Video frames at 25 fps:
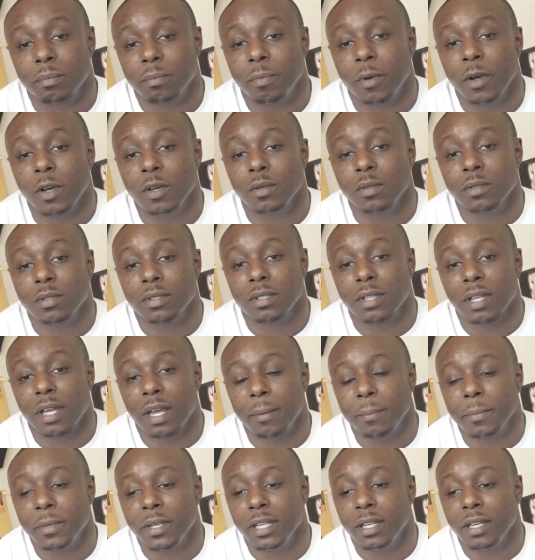Both.
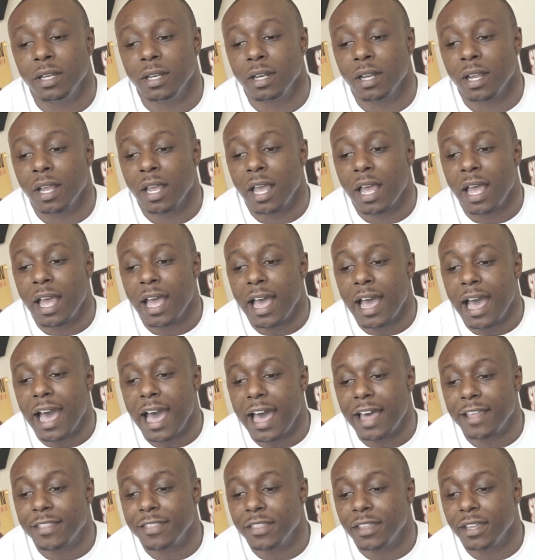I mean,
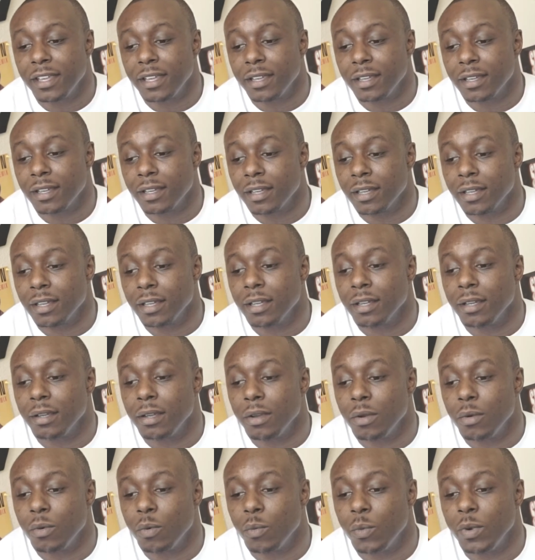I think
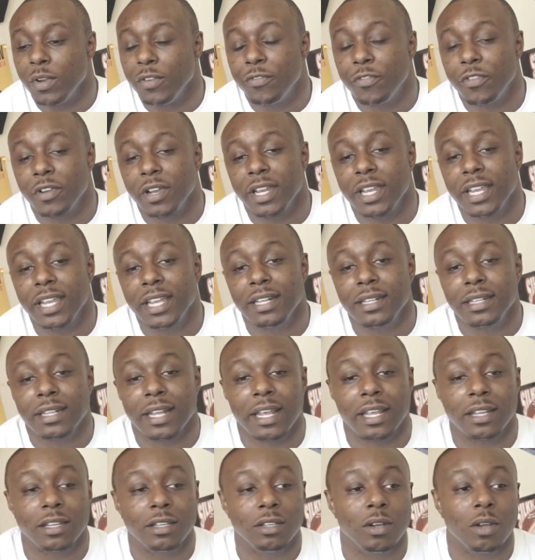we forget
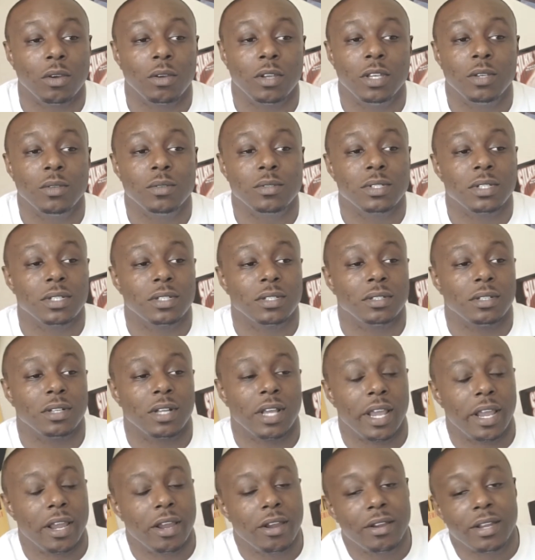that, you know, Houston, the
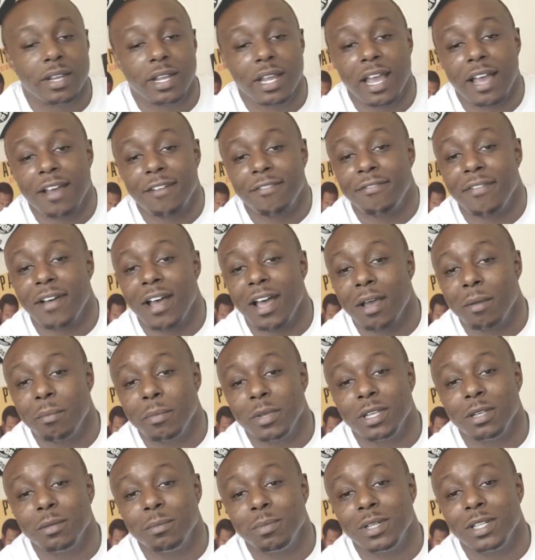area got 5
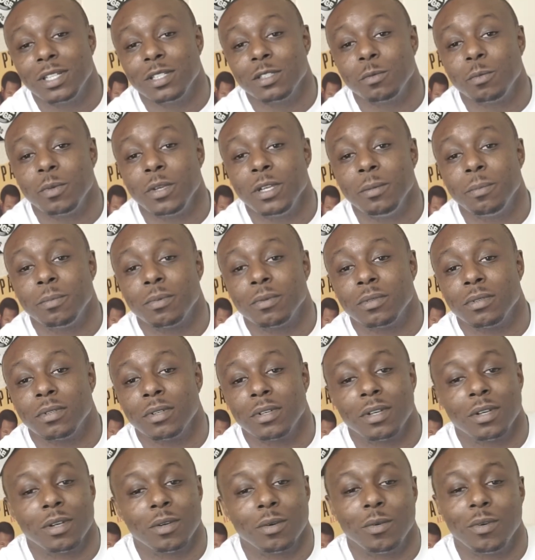million plus people.
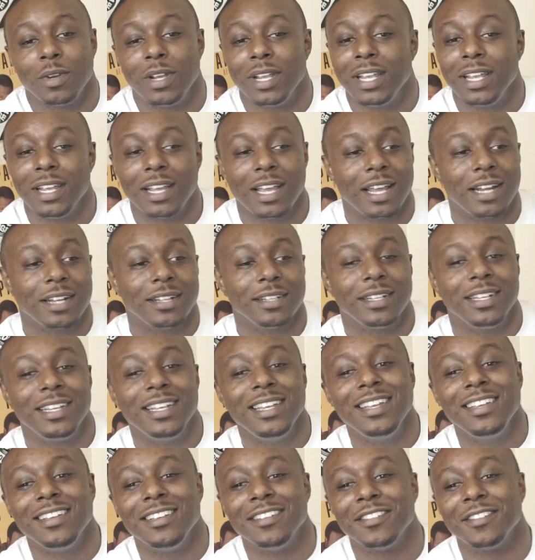Hmm. We ain't got to
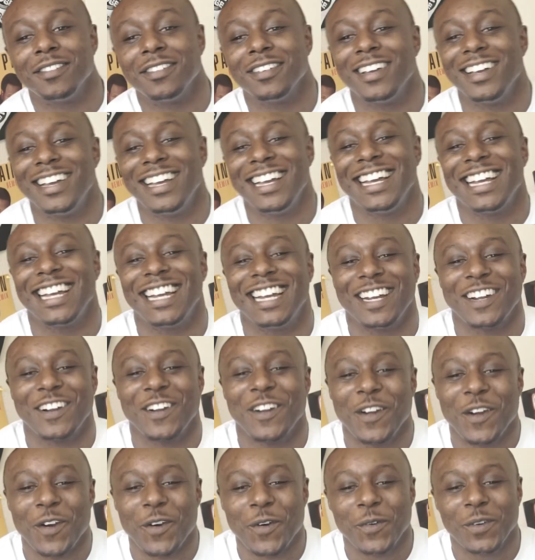leave.
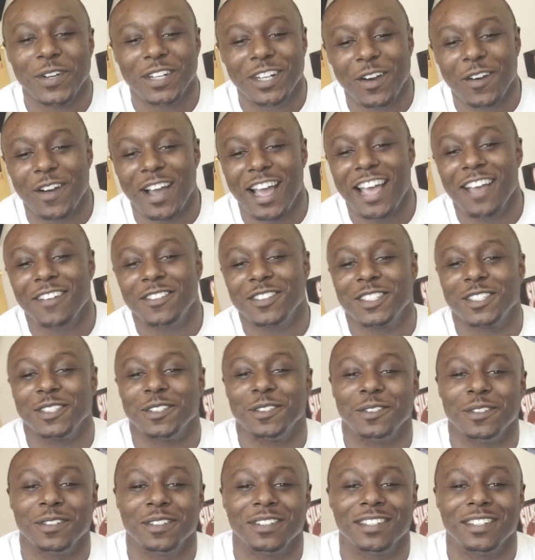We don't have to.